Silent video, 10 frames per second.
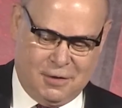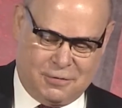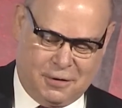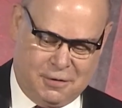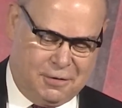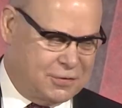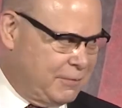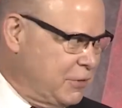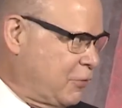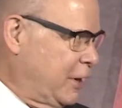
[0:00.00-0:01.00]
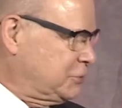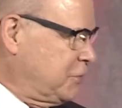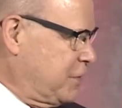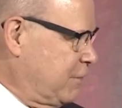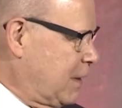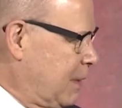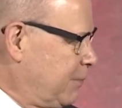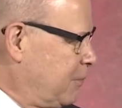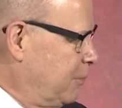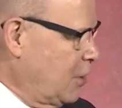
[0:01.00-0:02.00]
So here are some of the questions that have come up sure.
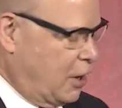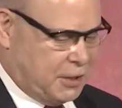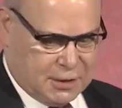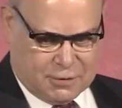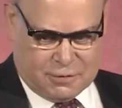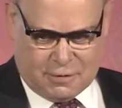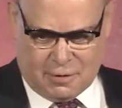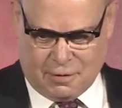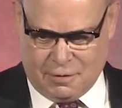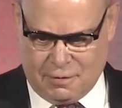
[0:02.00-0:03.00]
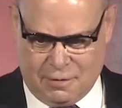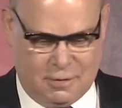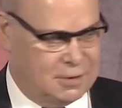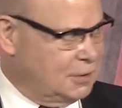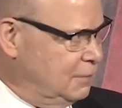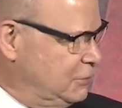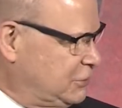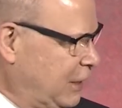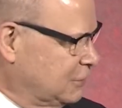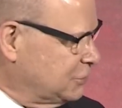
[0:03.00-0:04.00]
from the audience. They're a little bit
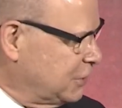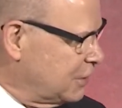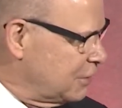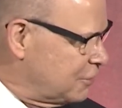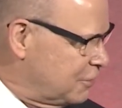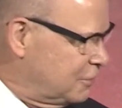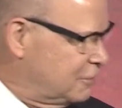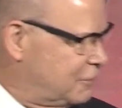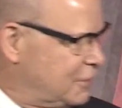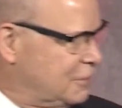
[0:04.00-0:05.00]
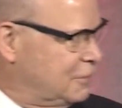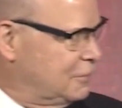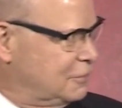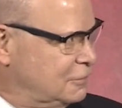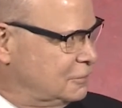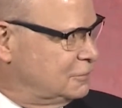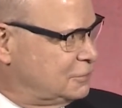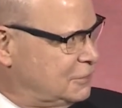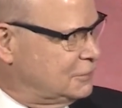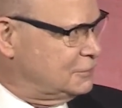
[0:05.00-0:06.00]
challenging. So if you, you
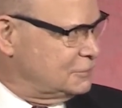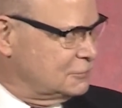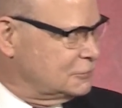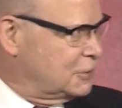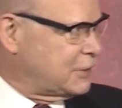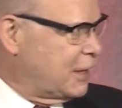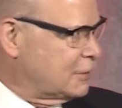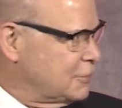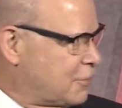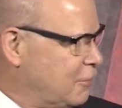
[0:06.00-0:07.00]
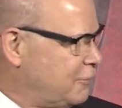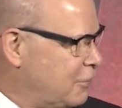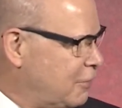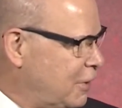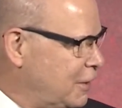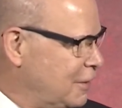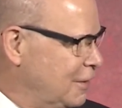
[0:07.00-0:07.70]
know, what the heck, let's go Listen, for it, right?